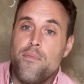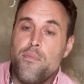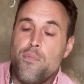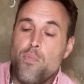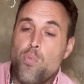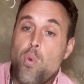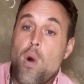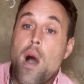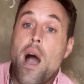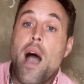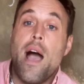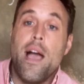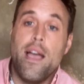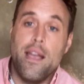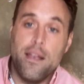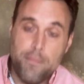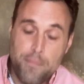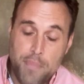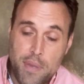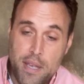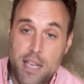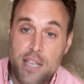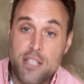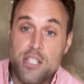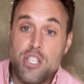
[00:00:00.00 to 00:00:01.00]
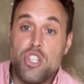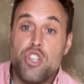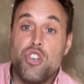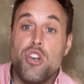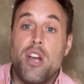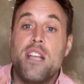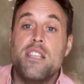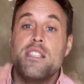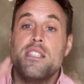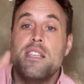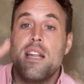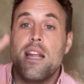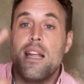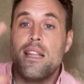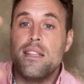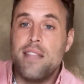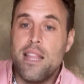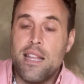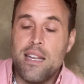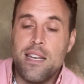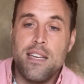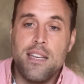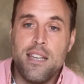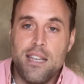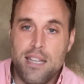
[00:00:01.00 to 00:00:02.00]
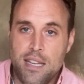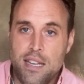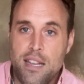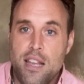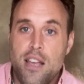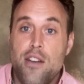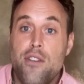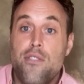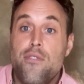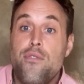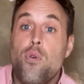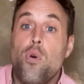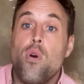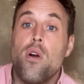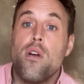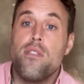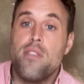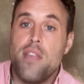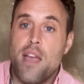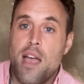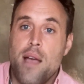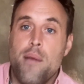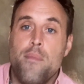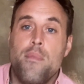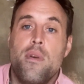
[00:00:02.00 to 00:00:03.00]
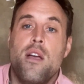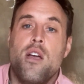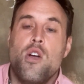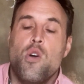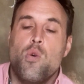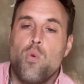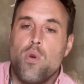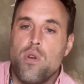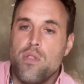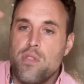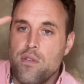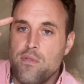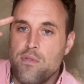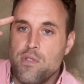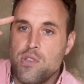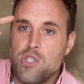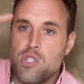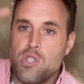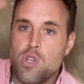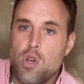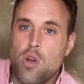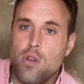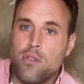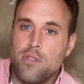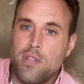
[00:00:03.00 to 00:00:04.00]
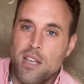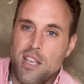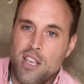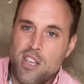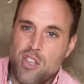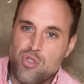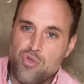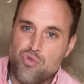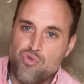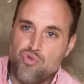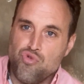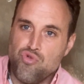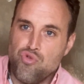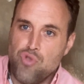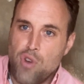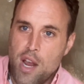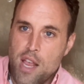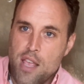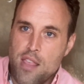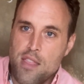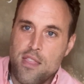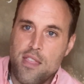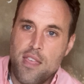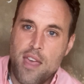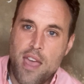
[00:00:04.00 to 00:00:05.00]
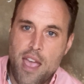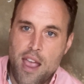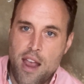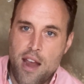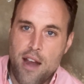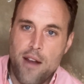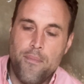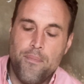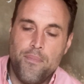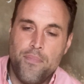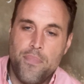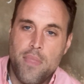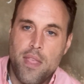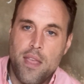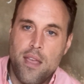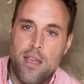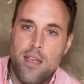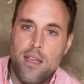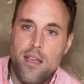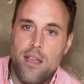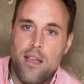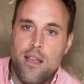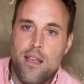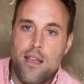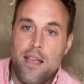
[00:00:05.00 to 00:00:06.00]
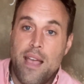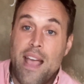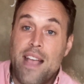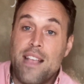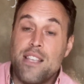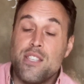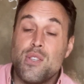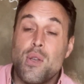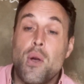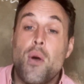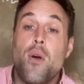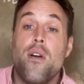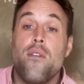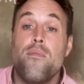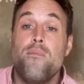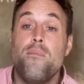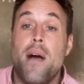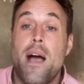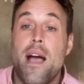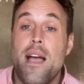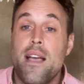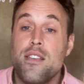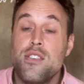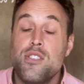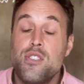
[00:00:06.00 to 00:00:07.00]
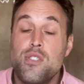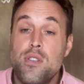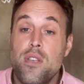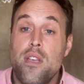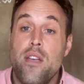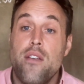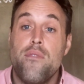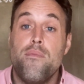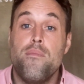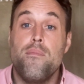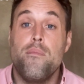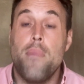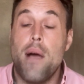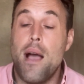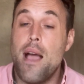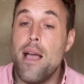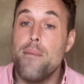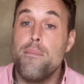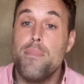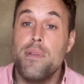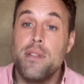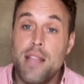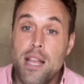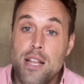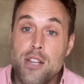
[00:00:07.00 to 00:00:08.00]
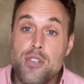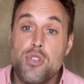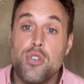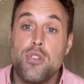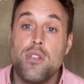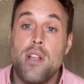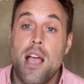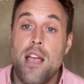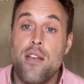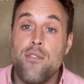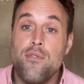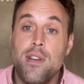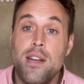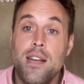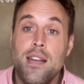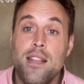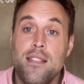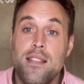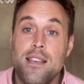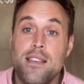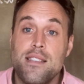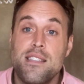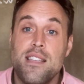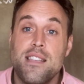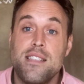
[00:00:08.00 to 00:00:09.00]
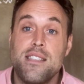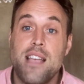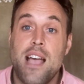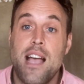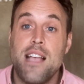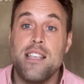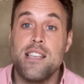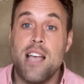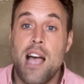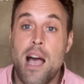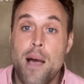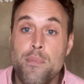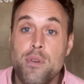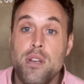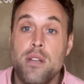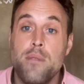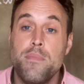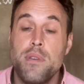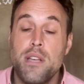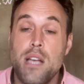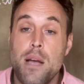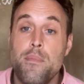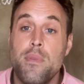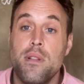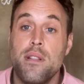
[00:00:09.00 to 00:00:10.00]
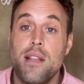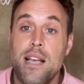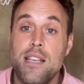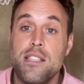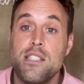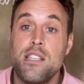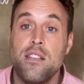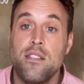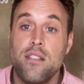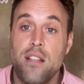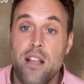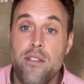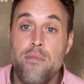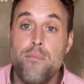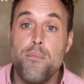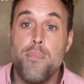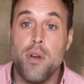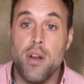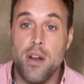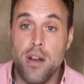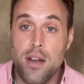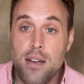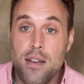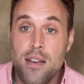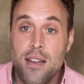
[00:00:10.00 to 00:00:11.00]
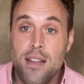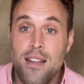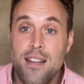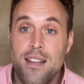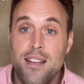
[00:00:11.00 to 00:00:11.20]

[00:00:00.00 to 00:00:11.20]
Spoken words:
Why? Because it creates an identity for them where the result is right there. And so if my potential client reading this decides I'm going to become a lasting lovebird,